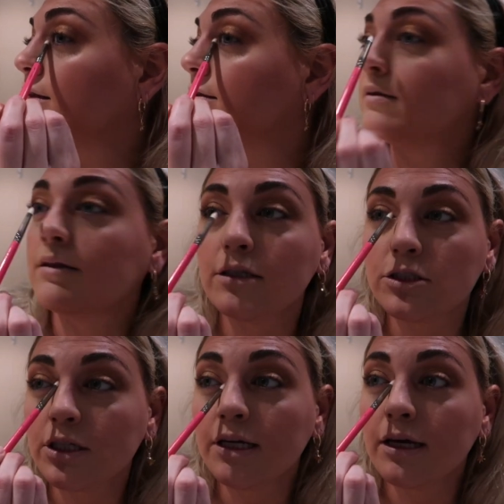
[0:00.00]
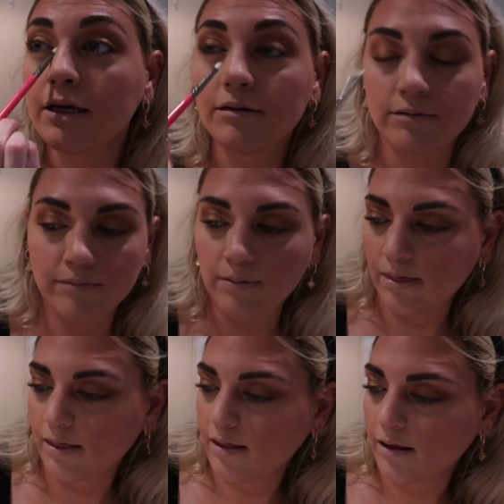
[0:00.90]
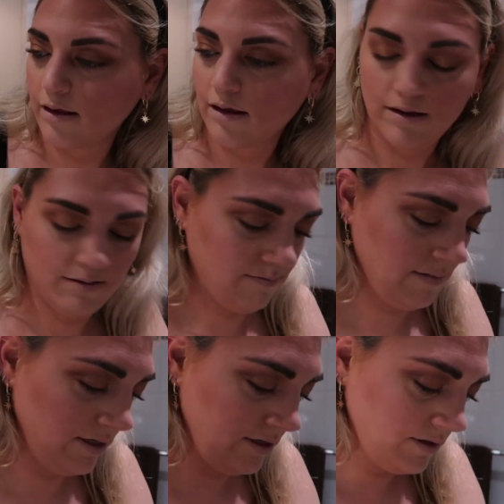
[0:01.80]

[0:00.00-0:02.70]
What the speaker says: That's the shade. And